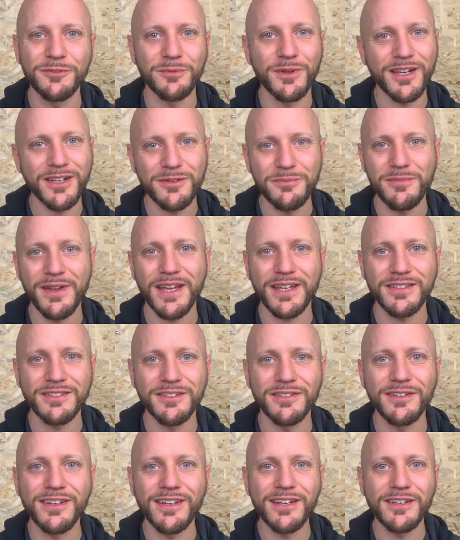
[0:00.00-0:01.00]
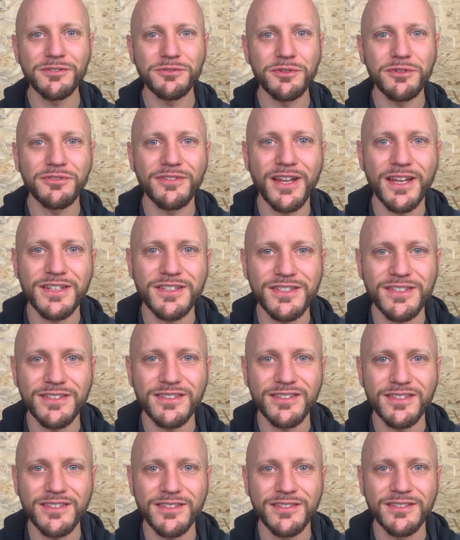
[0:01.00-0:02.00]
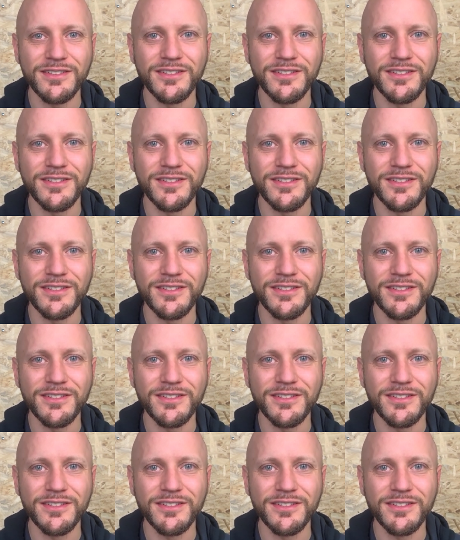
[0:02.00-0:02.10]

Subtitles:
welcome back to Daily Reflections.